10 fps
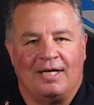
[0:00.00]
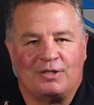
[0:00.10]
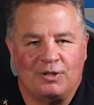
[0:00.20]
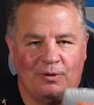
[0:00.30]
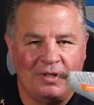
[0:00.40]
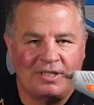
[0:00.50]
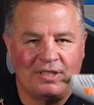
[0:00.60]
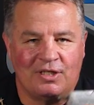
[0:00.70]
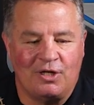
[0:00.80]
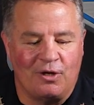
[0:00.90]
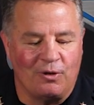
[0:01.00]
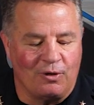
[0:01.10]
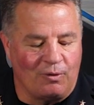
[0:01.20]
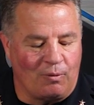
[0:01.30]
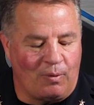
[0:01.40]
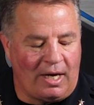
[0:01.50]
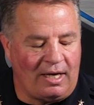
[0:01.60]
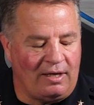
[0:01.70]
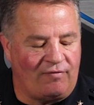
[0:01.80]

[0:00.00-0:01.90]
So this is another way.